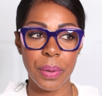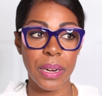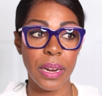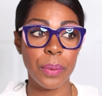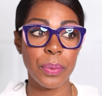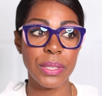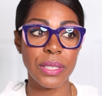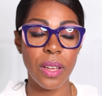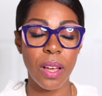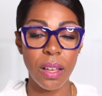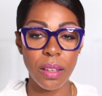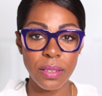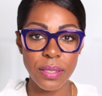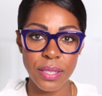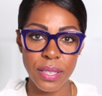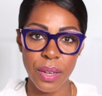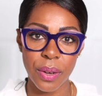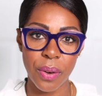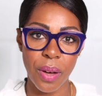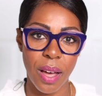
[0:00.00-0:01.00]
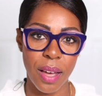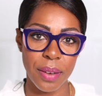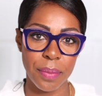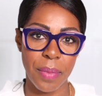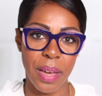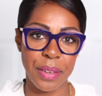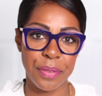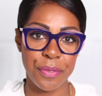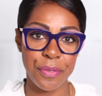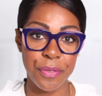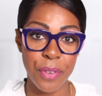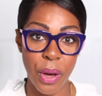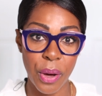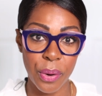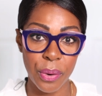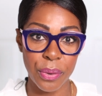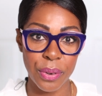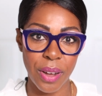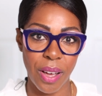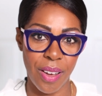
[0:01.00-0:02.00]
but I was also on my
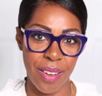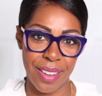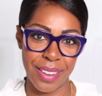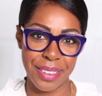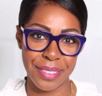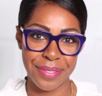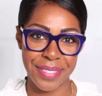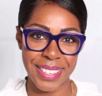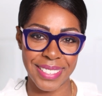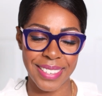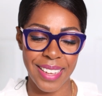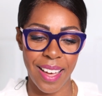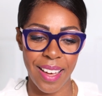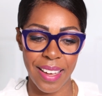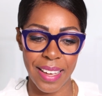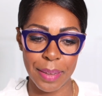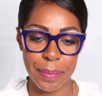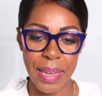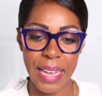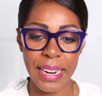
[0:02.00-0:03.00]
phone all of the time,